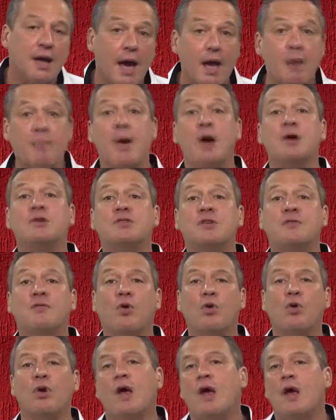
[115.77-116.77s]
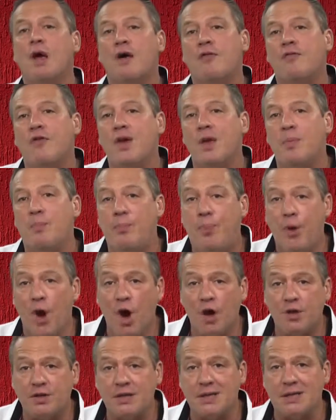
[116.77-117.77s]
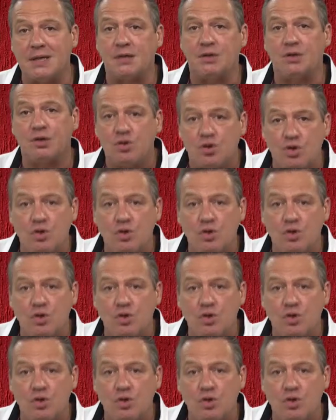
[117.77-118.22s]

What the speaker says: and most of all very pertinent